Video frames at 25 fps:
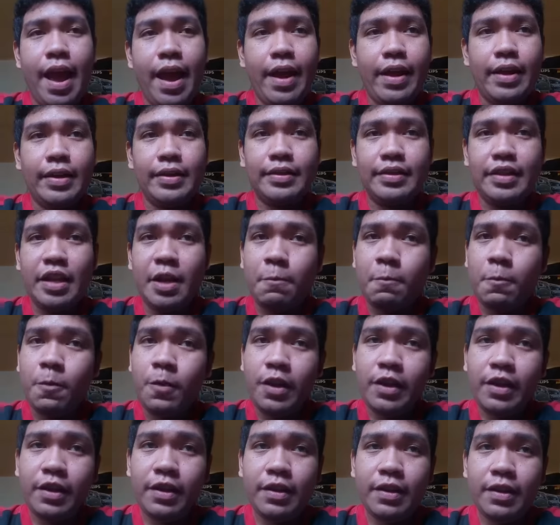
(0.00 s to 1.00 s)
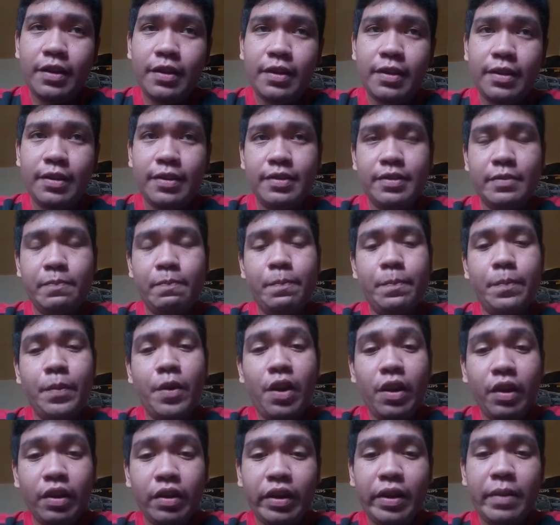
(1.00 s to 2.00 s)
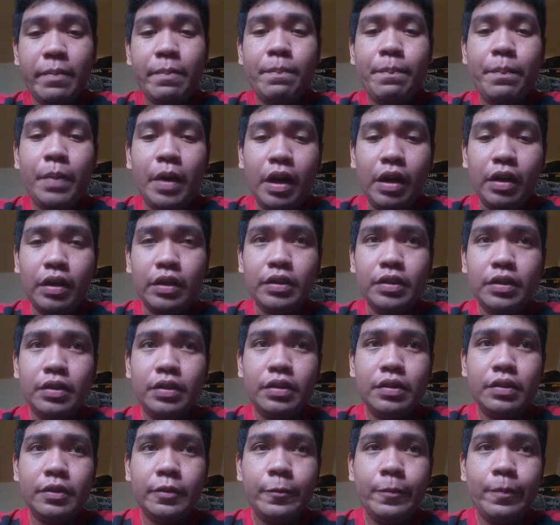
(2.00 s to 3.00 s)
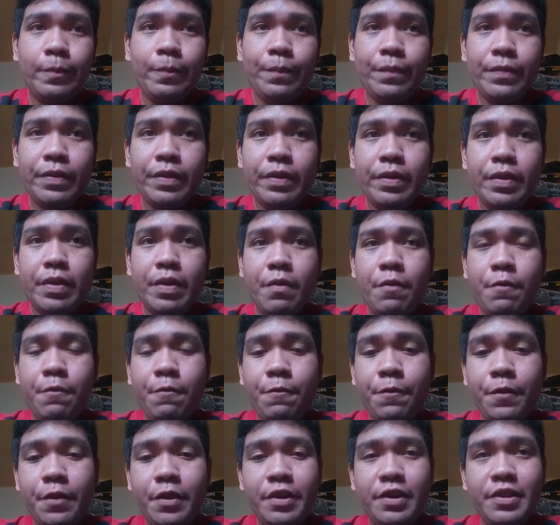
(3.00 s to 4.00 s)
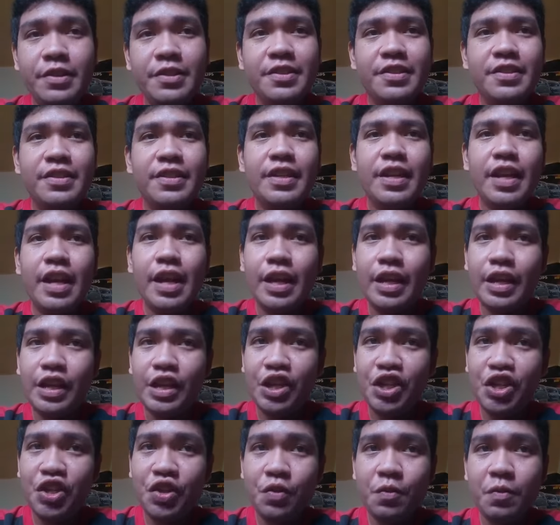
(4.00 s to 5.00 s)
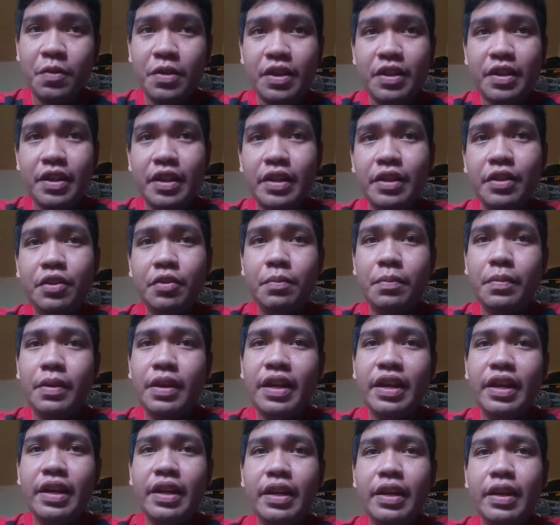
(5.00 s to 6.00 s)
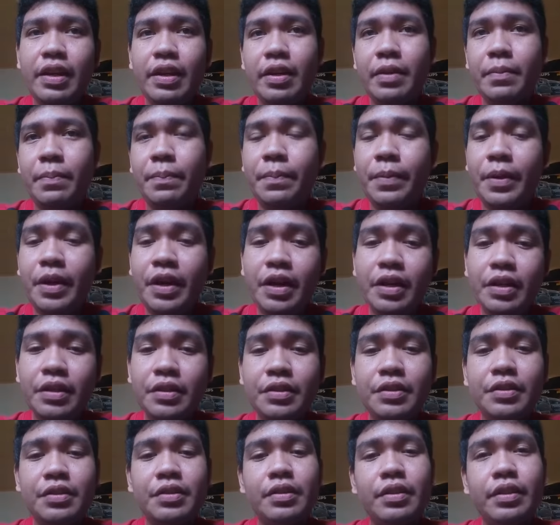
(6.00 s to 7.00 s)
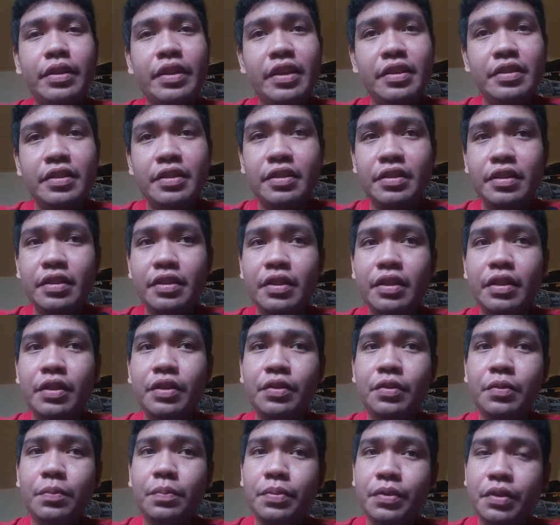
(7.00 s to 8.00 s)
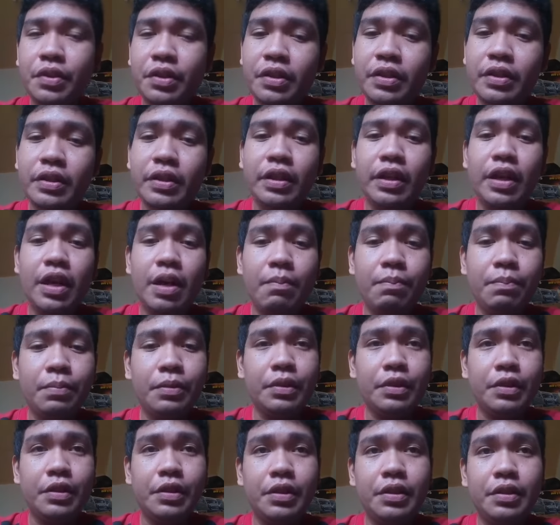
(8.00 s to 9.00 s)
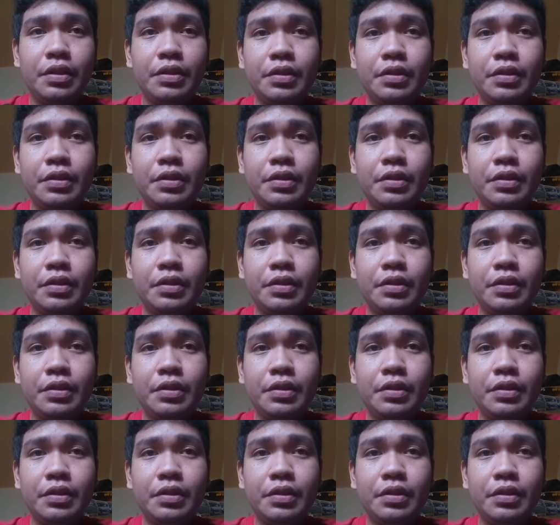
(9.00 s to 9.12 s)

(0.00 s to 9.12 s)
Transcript: Step 1 is procuring parts. First, you will need to buy the parts necessary to build the computer.